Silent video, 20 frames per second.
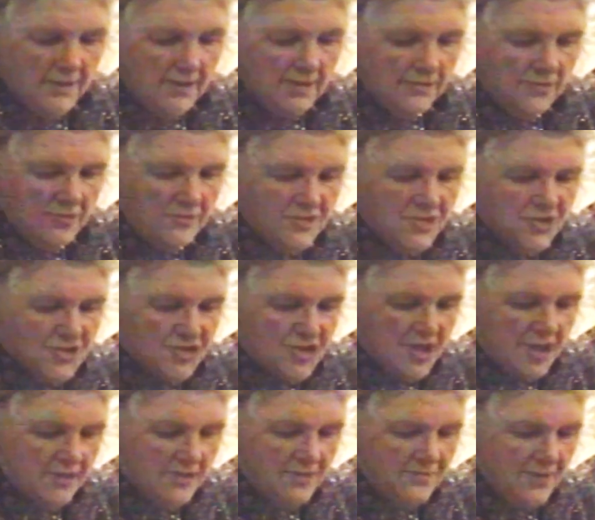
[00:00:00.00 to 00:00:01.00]
then we must
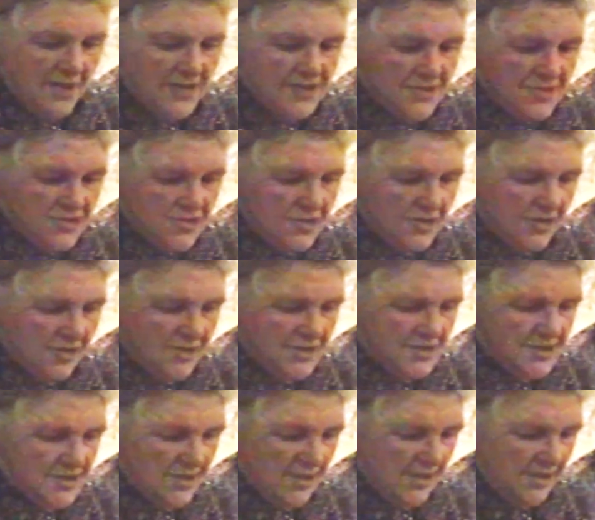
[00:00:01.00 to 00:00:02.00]
check the passenger
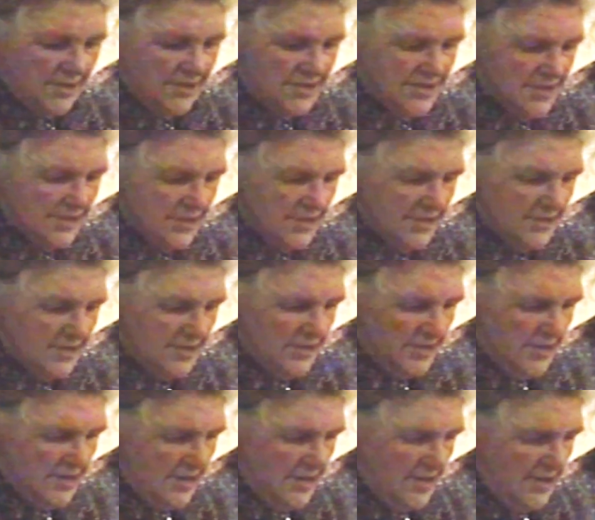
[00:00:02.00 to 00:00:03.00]
list later,
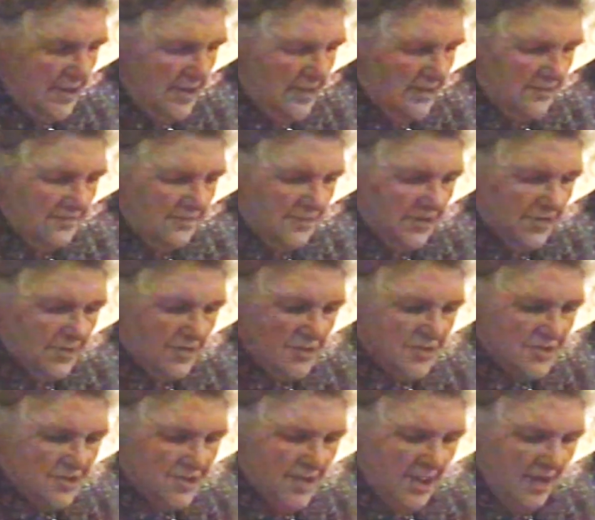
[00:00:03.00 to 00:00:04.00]

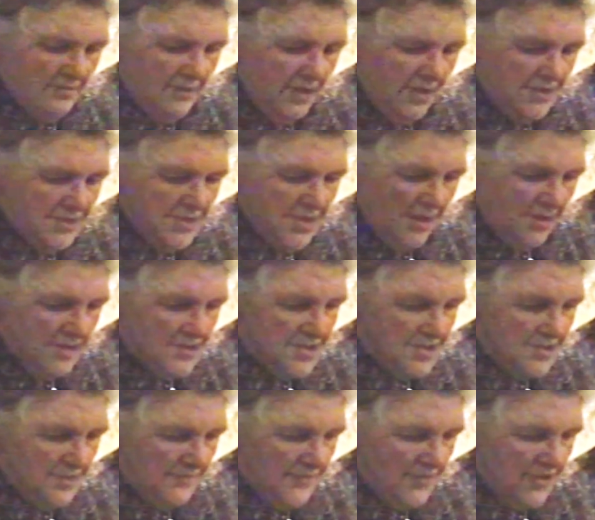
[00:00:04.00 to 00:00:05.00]
because that may tell
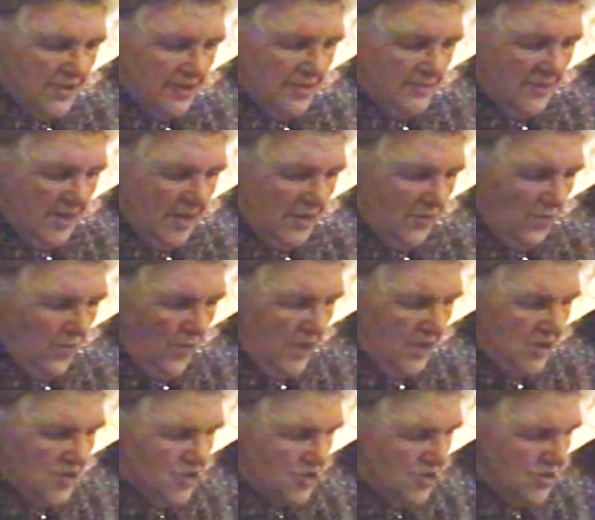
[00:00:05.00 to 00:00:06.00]
us something about
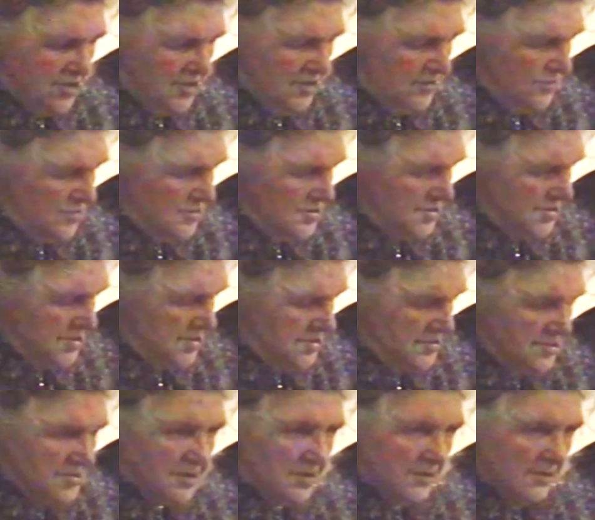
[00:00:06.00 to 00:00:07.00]
where she was
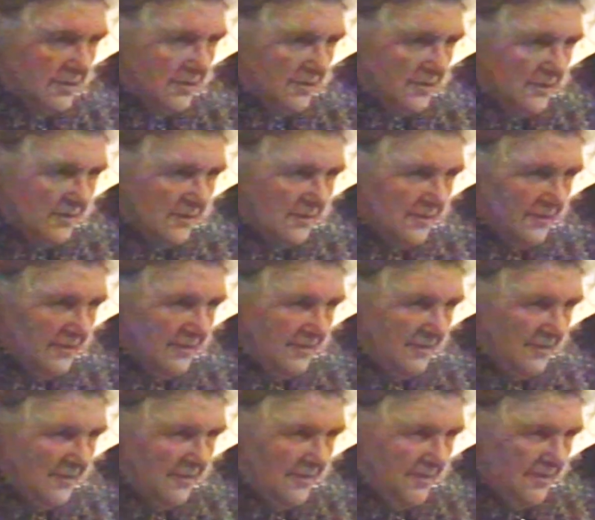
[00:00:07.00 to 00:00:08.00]
sitting.
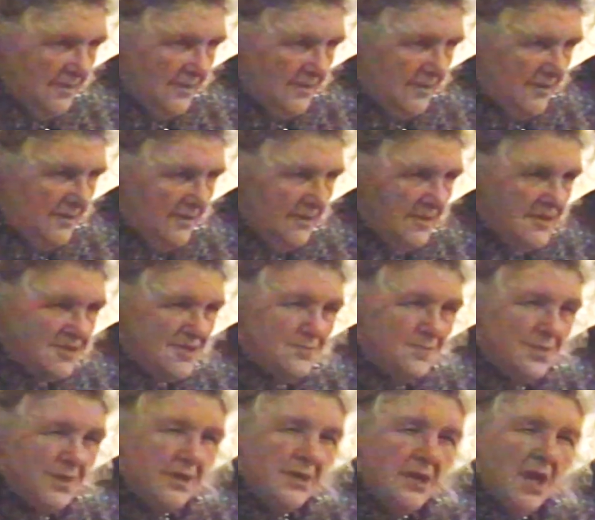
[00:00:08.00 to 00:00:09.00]

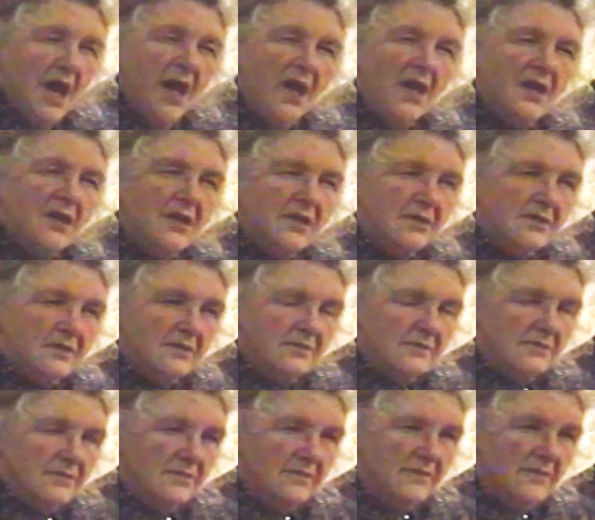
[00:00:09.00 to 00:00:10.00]
It's benign.
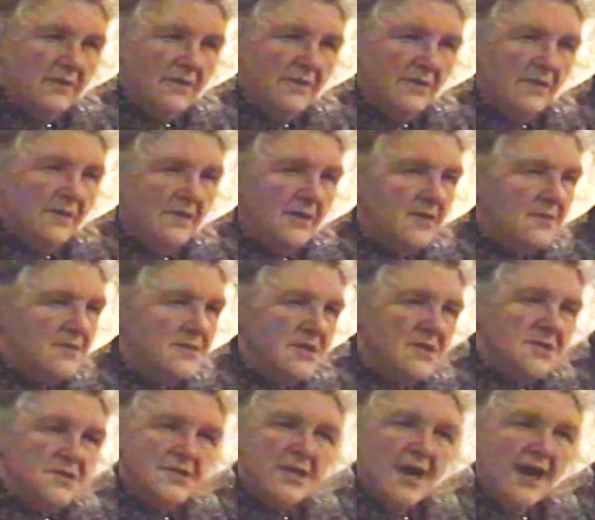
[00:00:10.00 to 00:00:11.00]
It
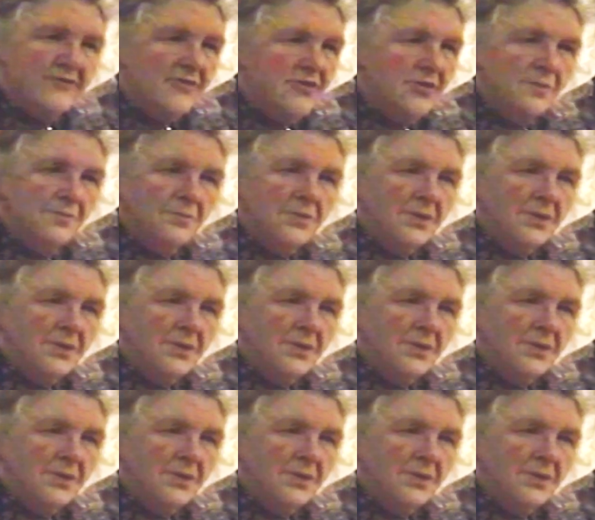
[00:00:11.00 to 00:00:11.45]
doesn't have an